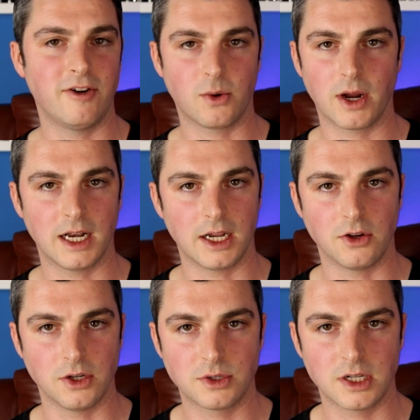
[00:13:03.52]
quickly got
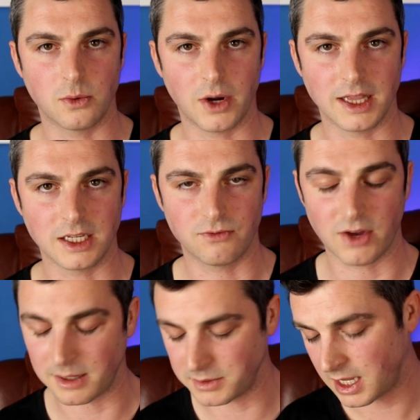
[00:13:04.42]
used to the way this
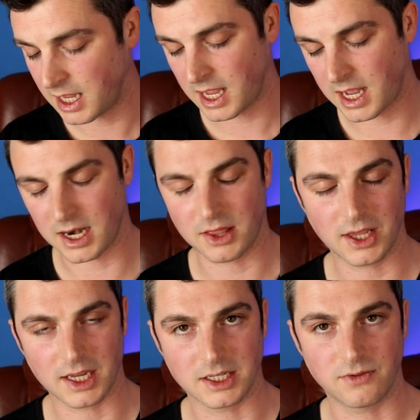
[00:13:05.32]
vapes, and I
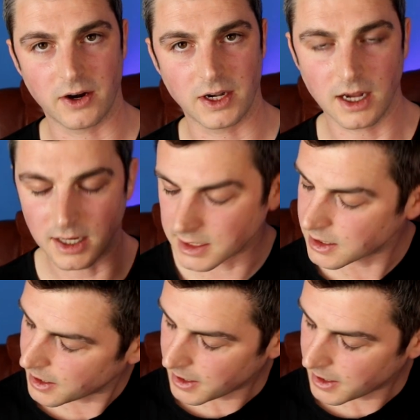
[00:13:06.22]
think it's very nice.